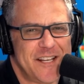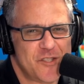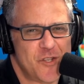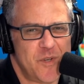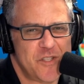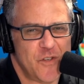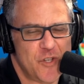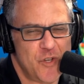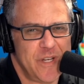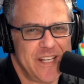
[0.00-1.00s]
Thanks so much for
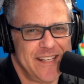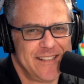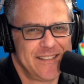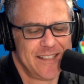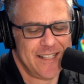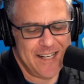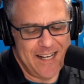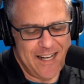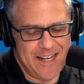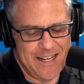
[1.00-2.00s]
tuning in.
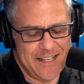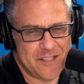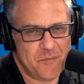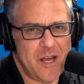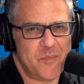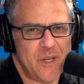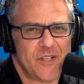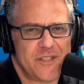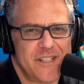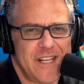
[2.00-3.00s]
Uh, it's my
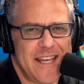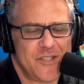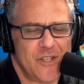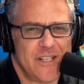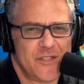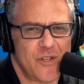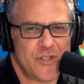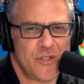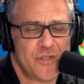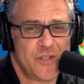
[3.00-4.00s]
pleasure today to
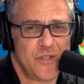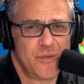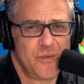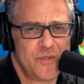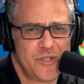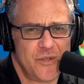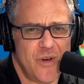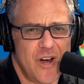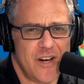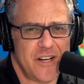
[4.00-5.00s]
introduce you
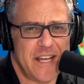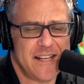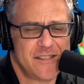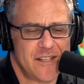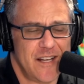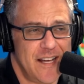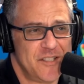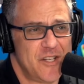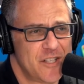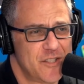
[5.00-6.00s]
to our guest,
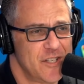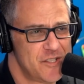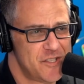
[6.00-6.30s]
uh, Dr.